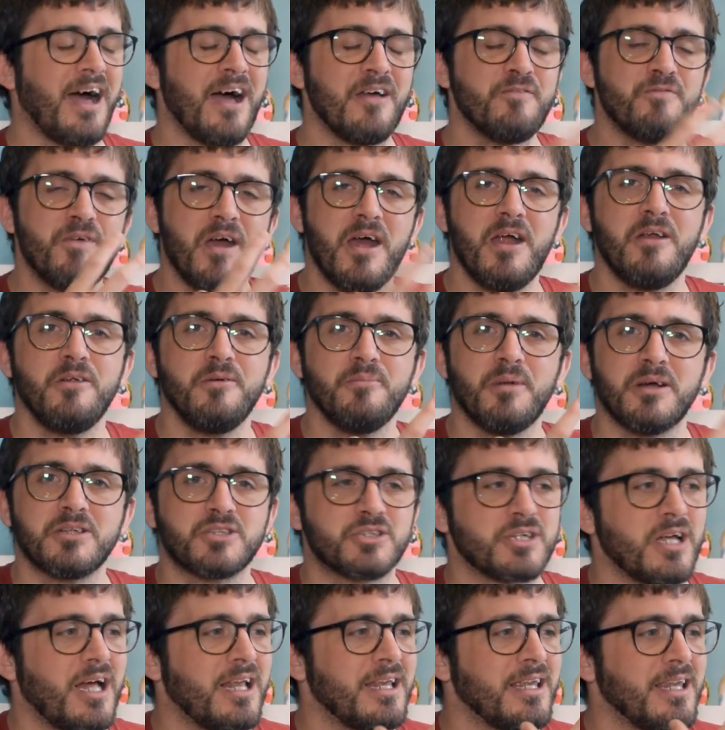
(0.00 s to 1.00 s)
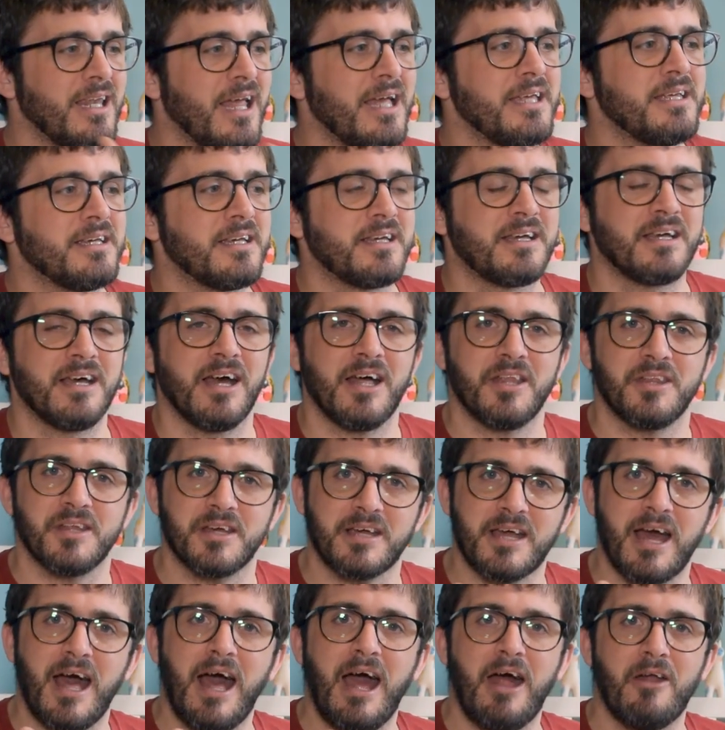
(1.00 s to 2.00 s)
I very much like the
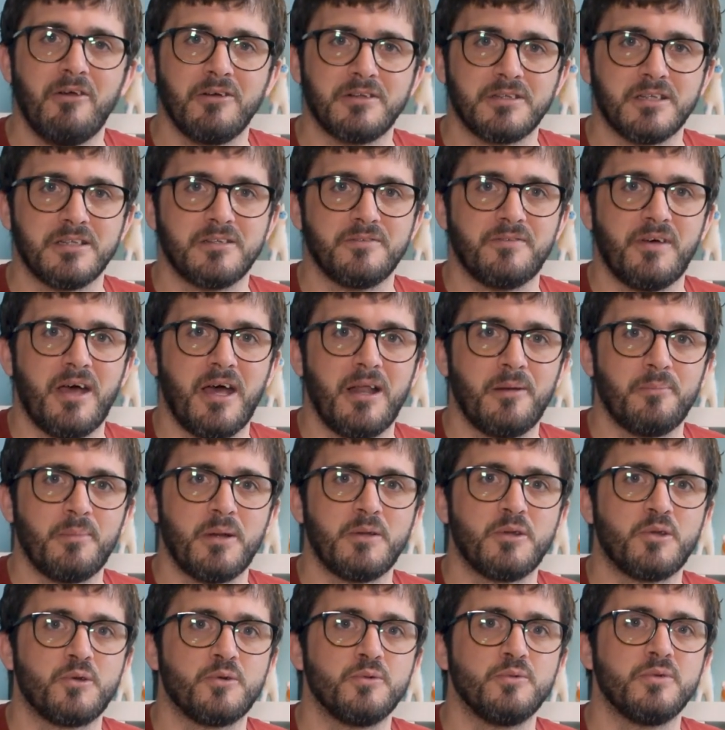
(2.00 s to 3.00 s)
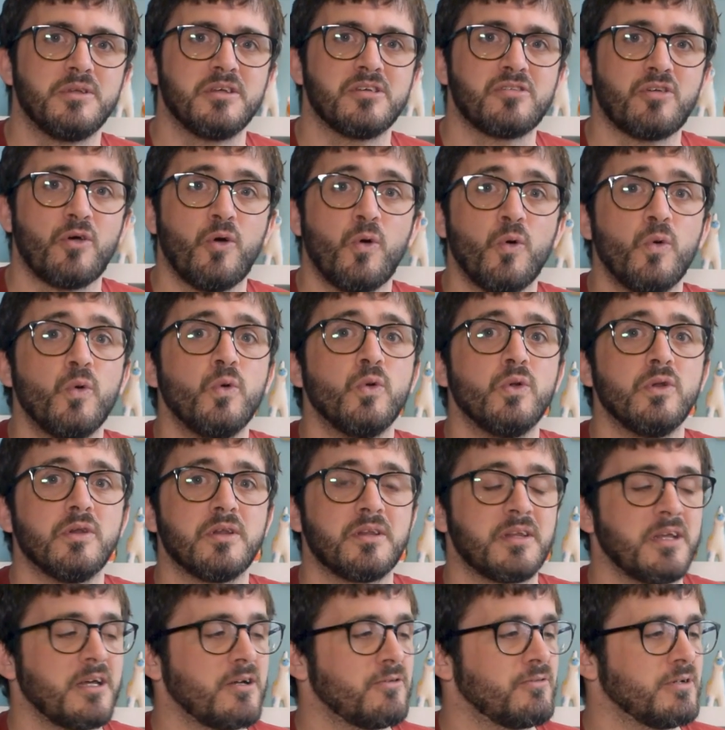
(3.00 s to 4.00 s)
character development through this whole
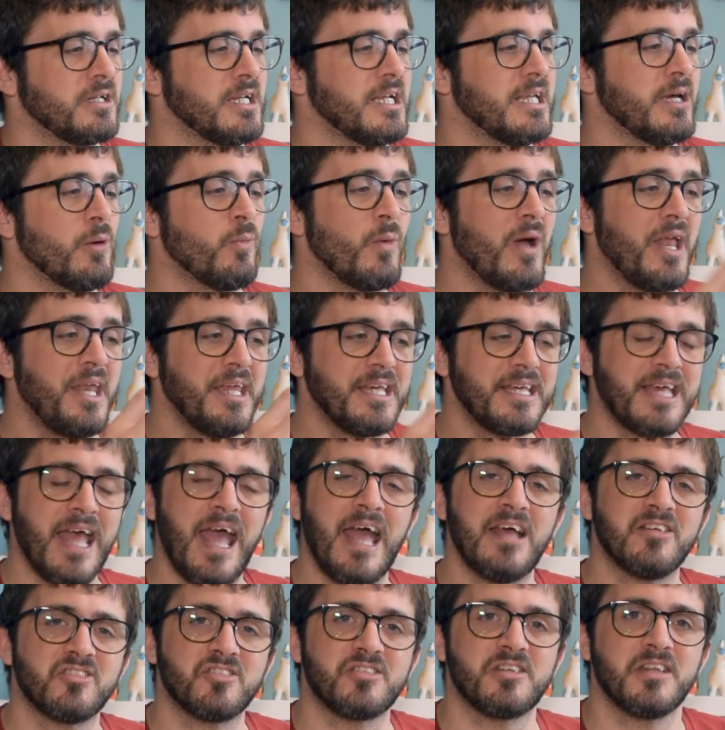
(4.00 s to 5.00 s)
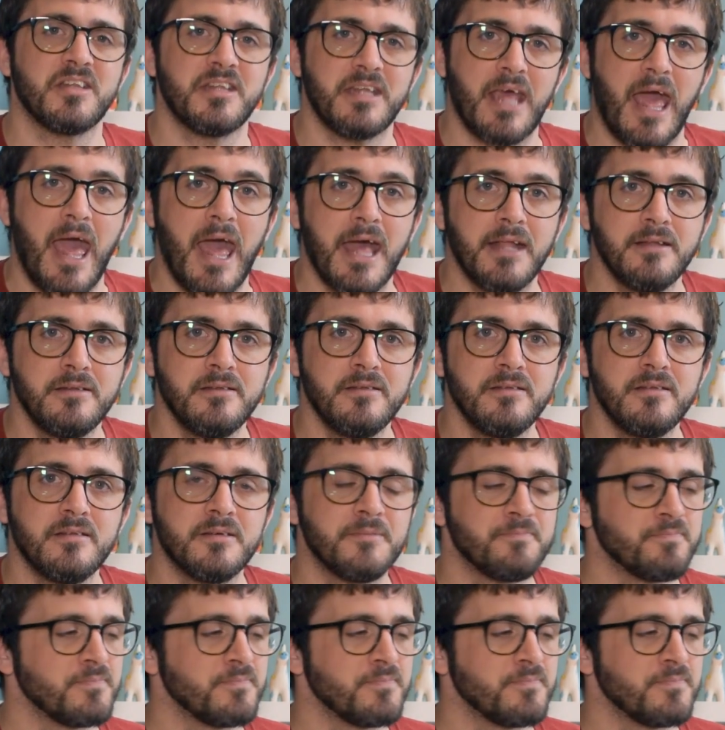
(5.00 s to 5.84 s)
thing really, and when it gets to the end